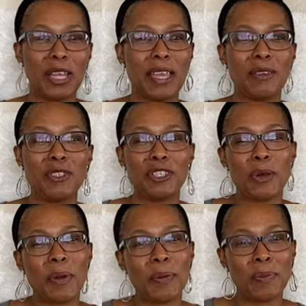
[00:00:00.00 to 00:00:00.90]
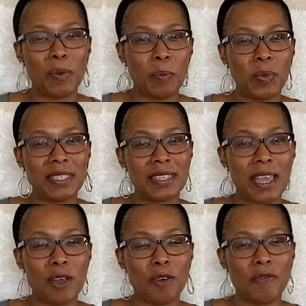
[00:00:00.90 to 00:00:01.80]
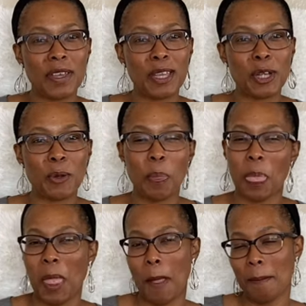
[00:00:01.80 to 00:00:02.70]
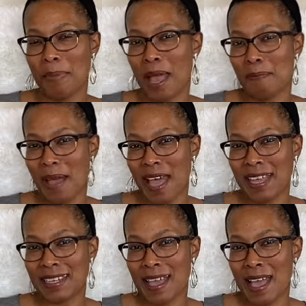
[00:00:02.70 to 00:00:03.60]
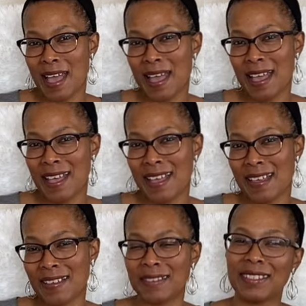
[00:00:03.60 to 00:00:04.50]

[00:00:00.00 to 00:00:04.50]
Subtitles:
And you know what we say over here? Bye-bye now.